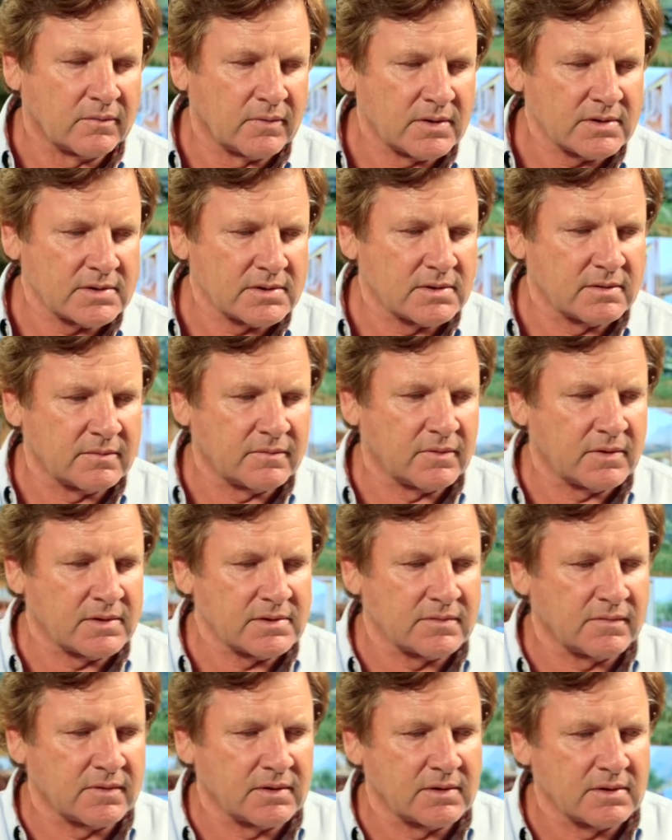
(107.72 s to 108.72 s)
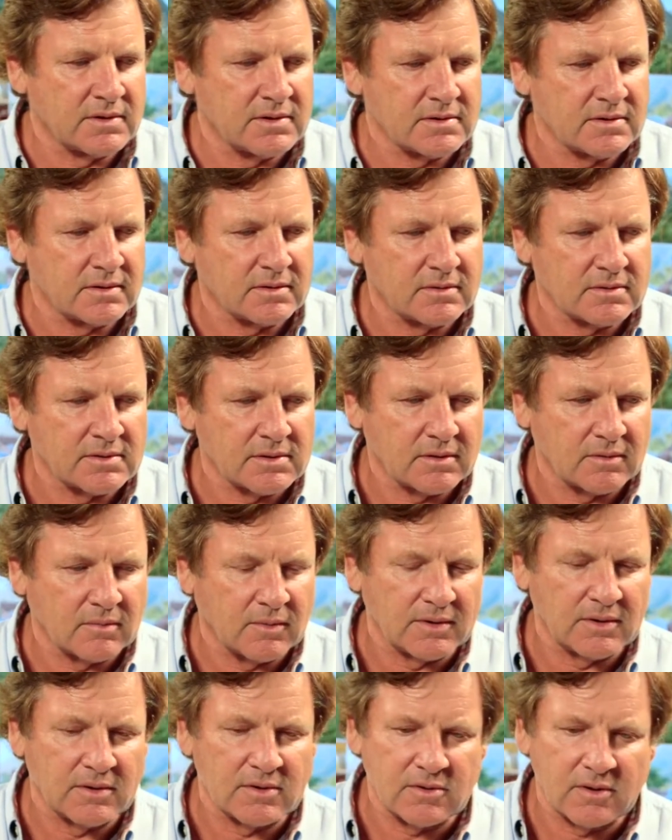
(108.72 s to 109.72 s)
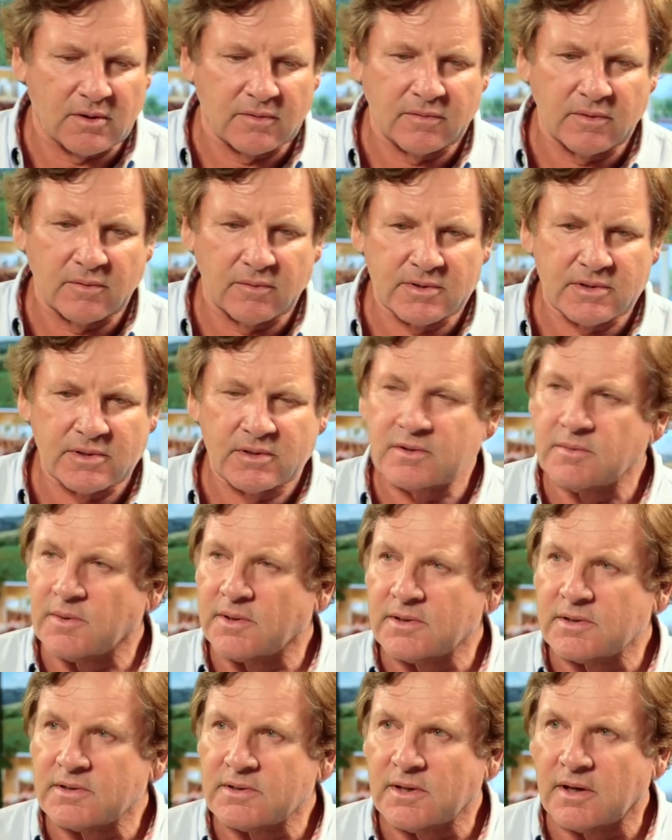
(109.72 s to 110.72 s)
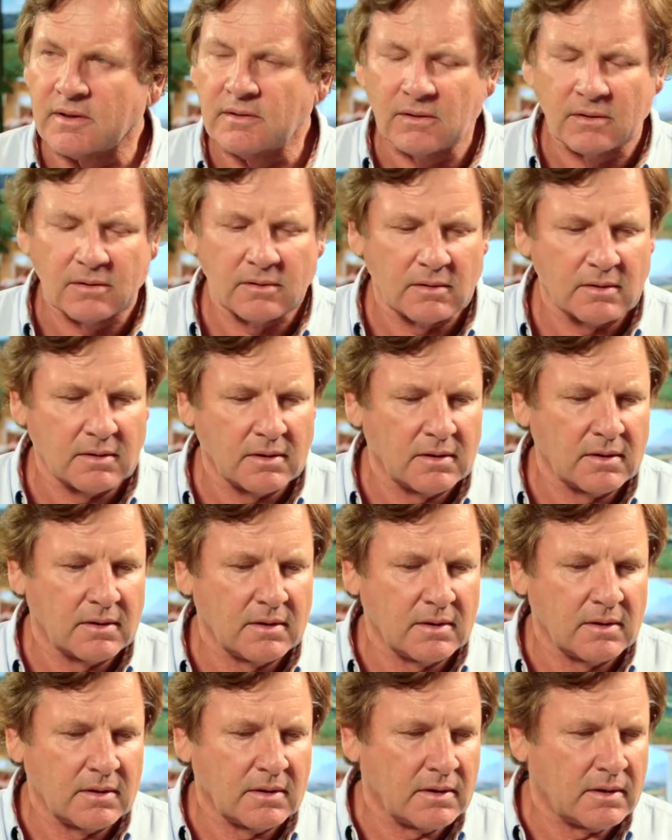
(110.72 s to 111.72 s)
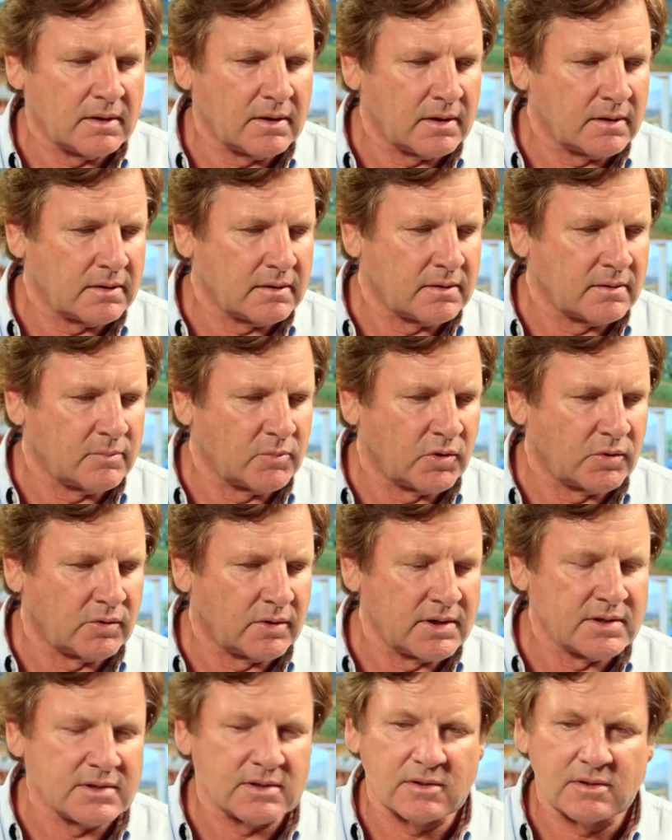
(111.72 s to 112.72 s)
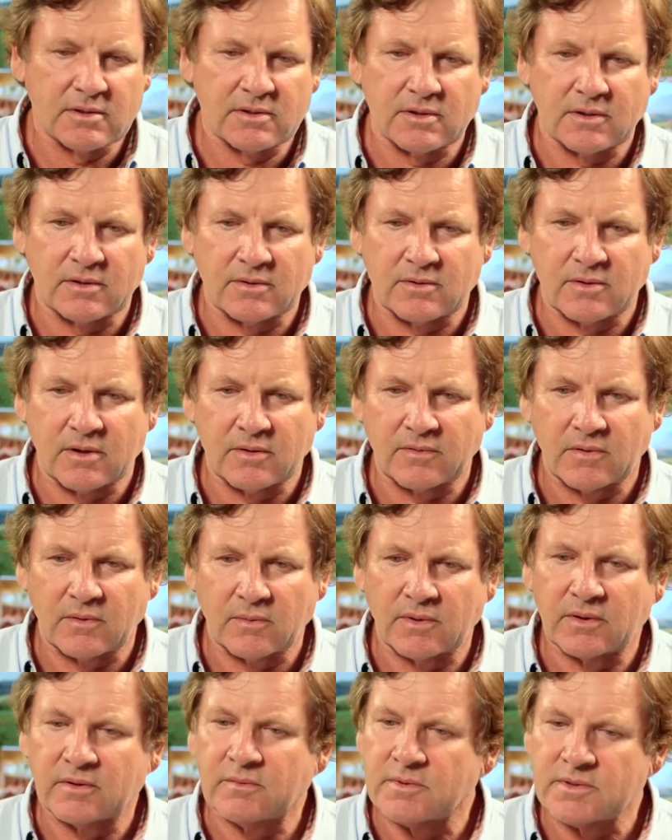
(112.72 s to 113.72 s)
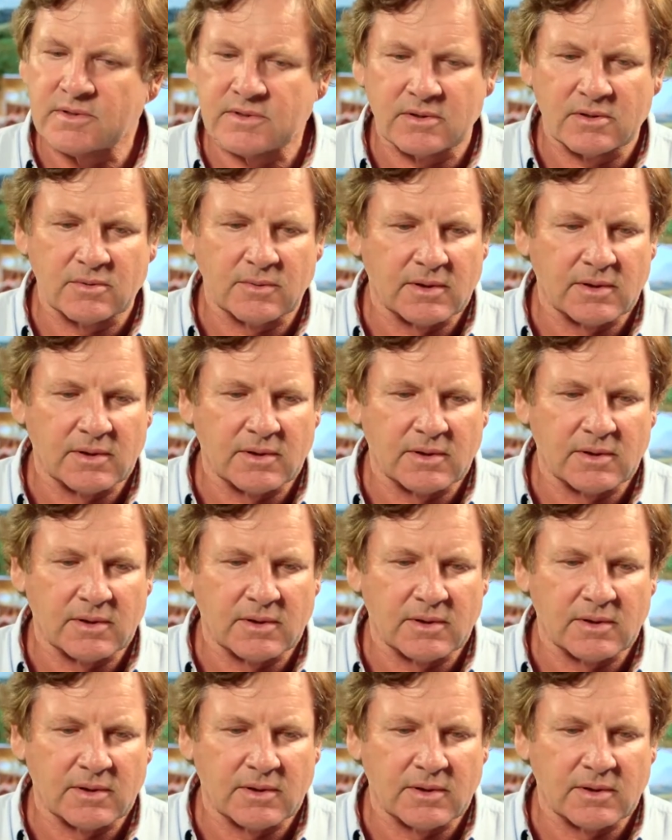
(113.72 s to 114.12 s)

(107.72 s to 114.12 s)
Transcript: the first vintage that won the trophy was in 2010, and the more recent trophy winner was the